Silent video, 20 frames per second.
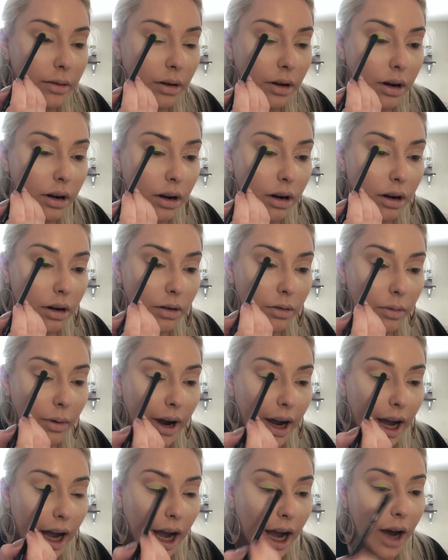Oh,
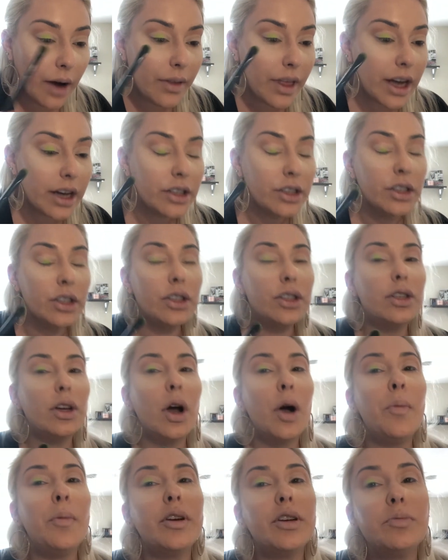wow, that is
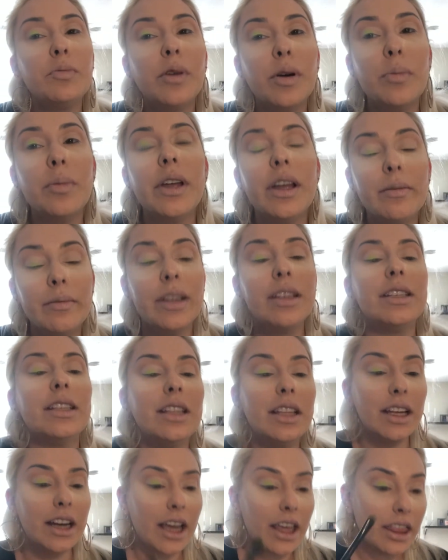so much more
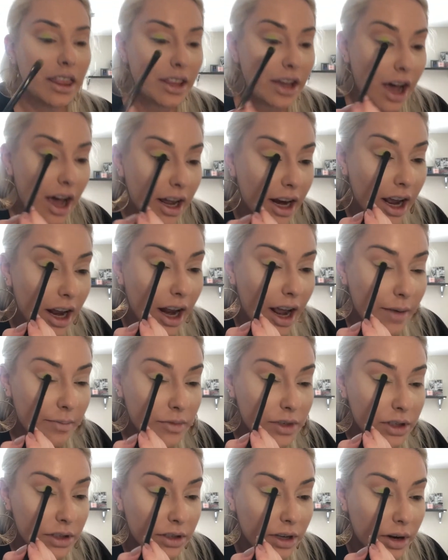pigmented than I thought, and
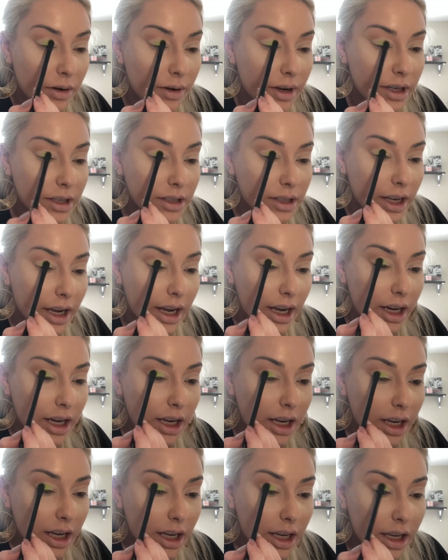I'm so
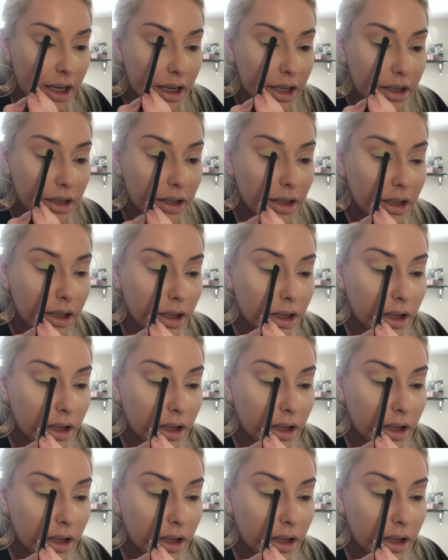excited.